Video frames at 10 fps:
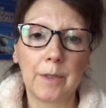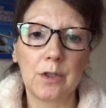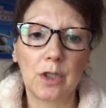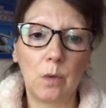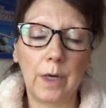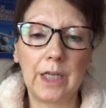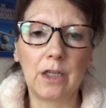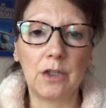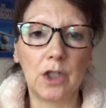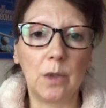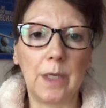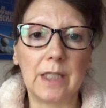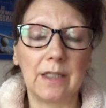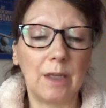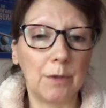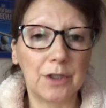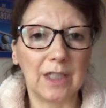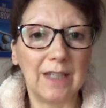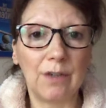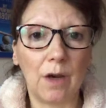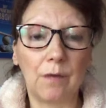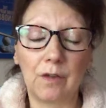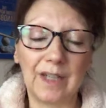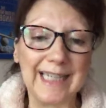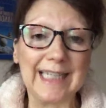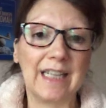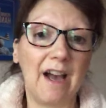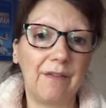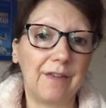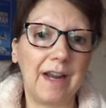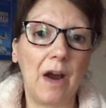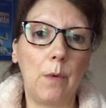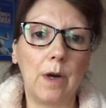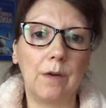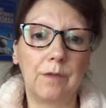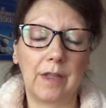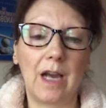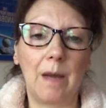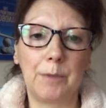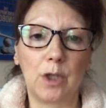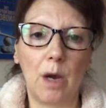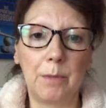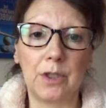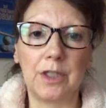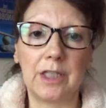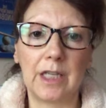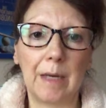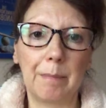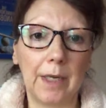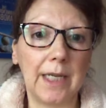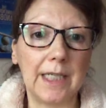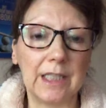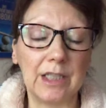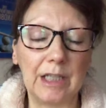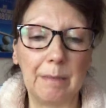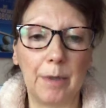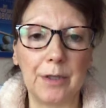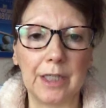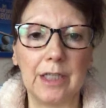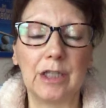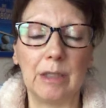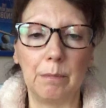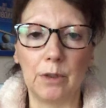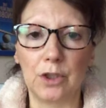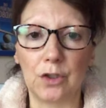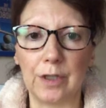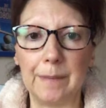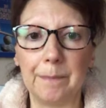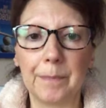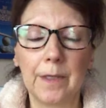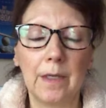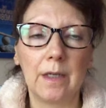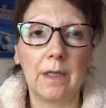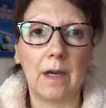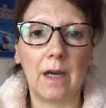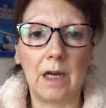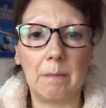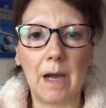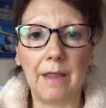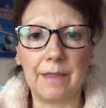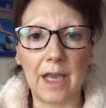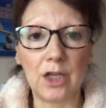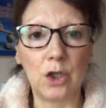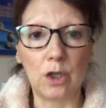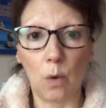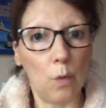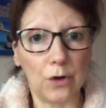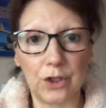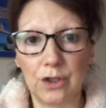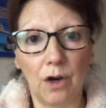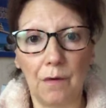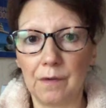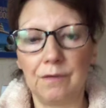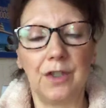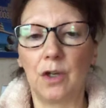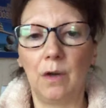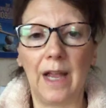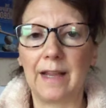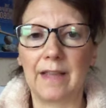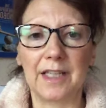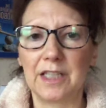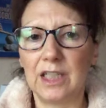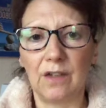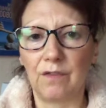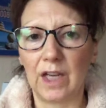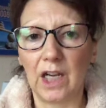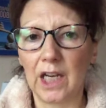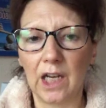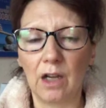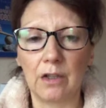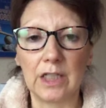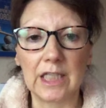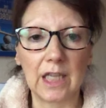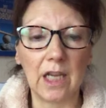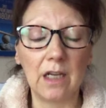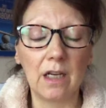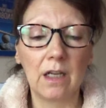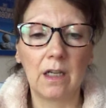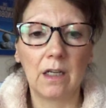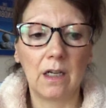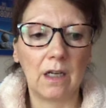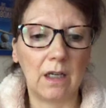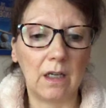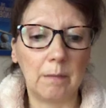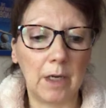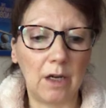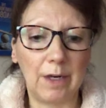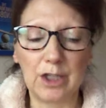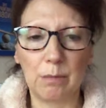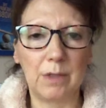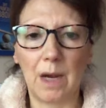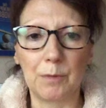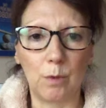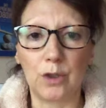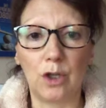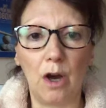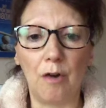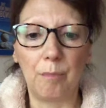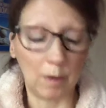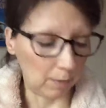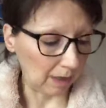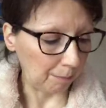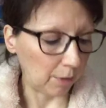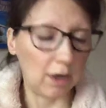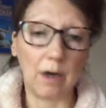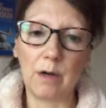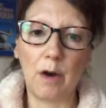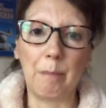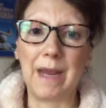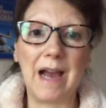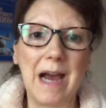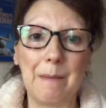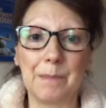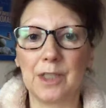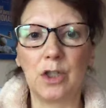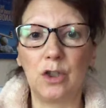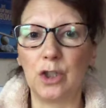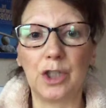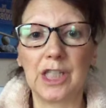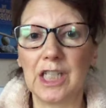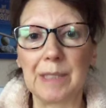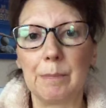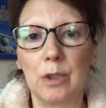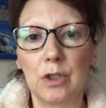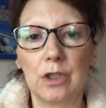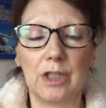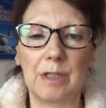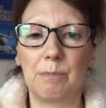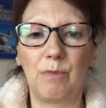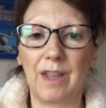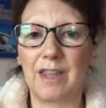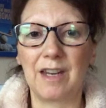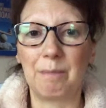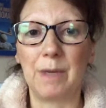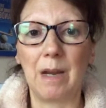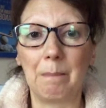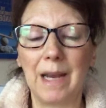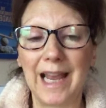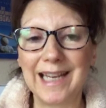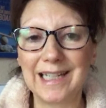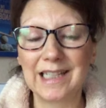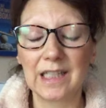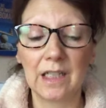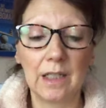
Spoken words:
So what you can do is you want to leave it on for at least half an hour for that absorption to take place into your body, into your bloodstream. And then you can wash it off if you don't like that sticky feeling on your skin. I know I sometimes wash it off, but when I put it on my arms, I don't notice it as much as rather than being on my legs.